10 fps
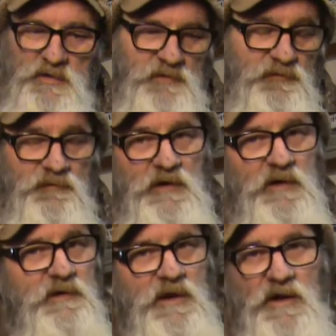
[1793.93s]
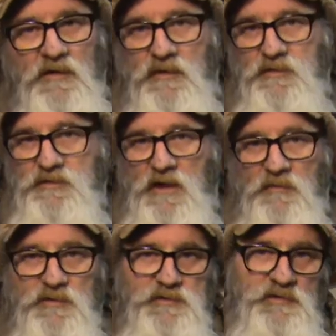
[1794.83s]
thin it down as I
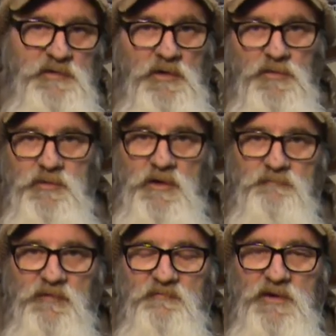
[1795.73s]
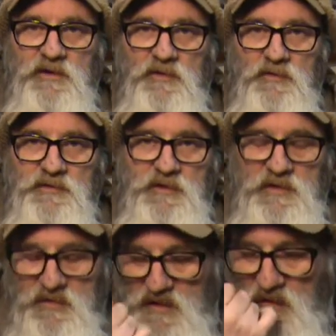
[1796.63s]
was loading up the video to
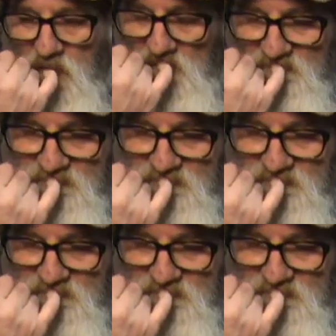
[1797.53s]
send it out.